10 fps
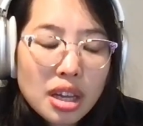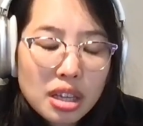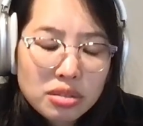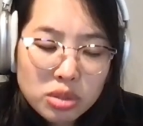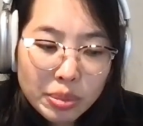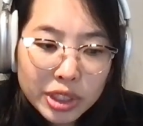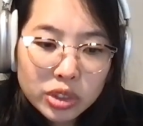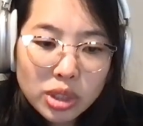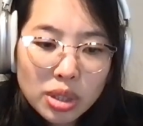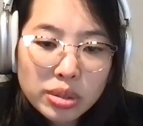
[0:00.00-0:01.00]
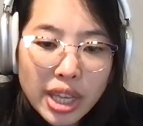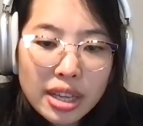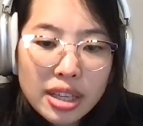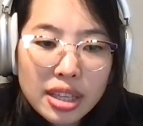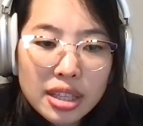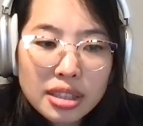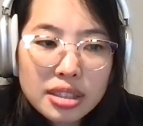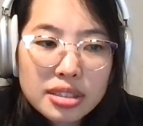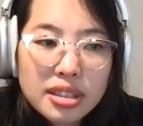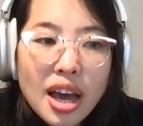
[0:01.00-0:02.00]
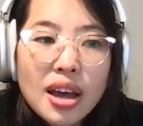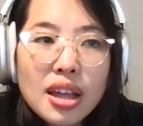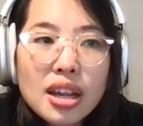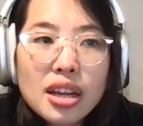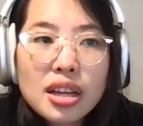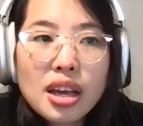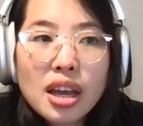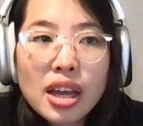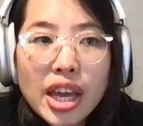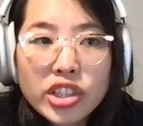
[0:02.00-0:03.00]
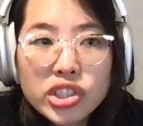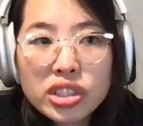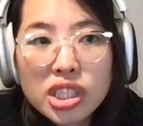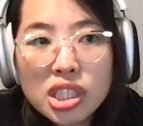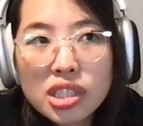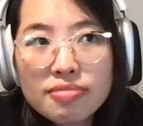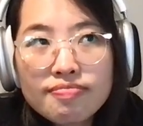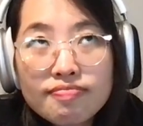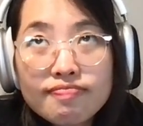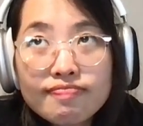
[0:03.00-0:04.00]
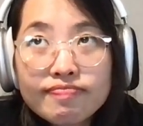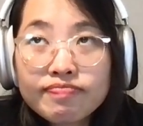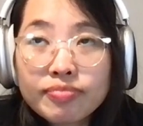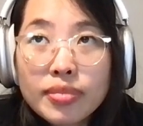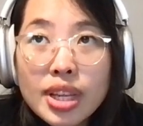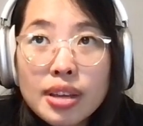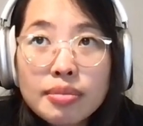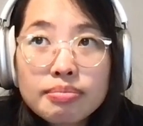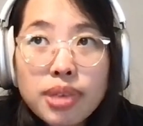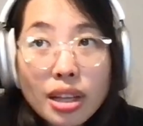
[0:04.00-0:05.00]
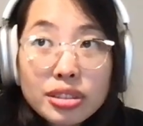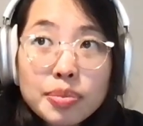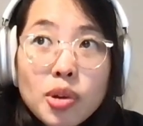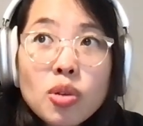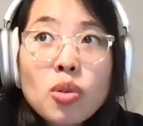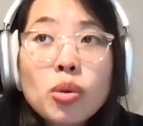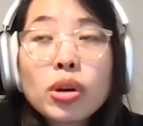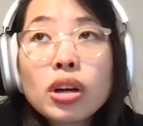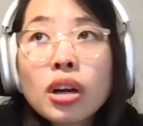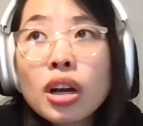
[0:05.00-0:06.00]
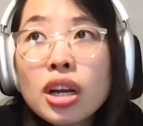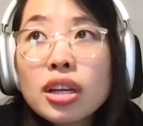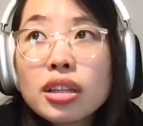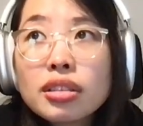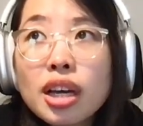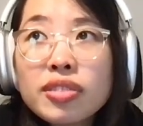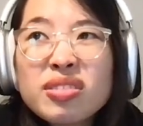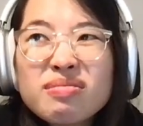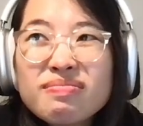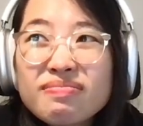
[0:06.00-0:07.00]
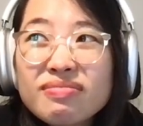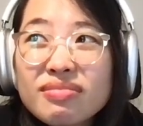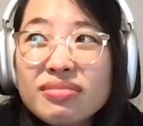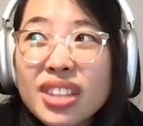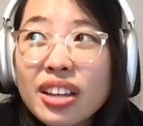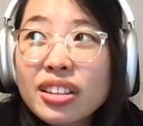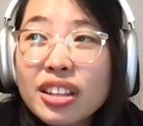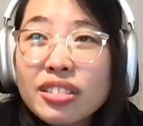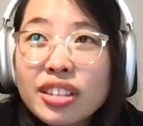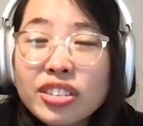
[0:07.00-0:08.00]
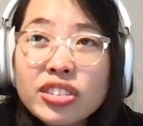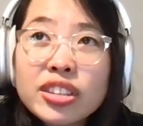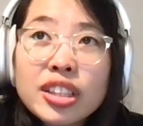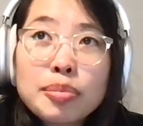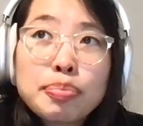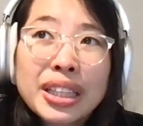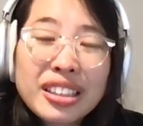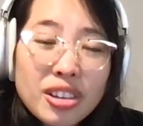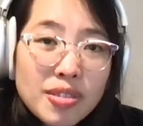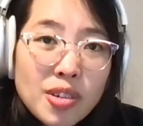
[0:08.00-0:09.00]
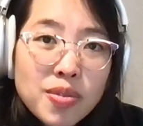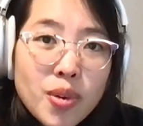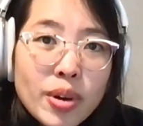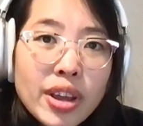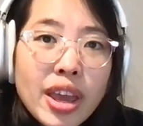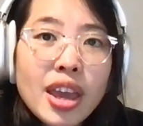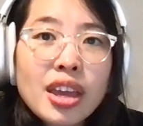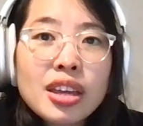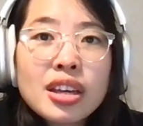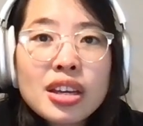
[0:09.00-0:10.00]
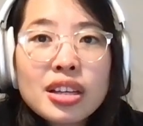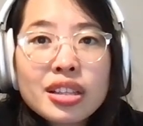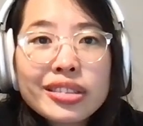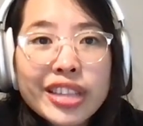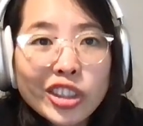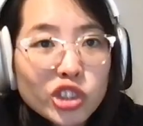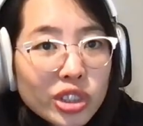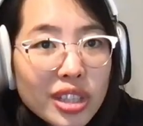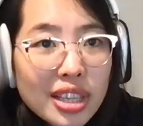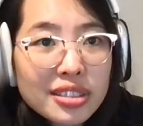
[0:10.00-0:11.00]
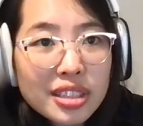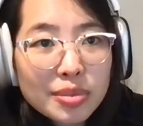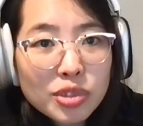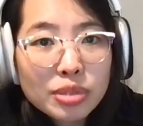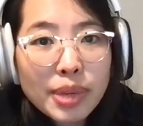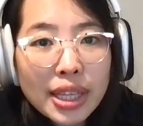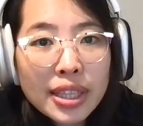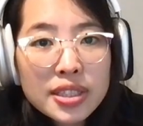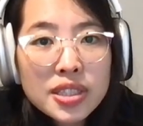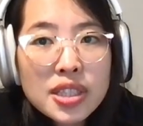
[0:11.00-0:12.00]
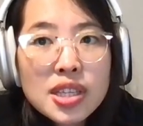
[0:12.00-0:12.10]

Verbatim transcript: so much so that it's not actually mm, possible or uh, not necessarily applicable for a centralized team to manage,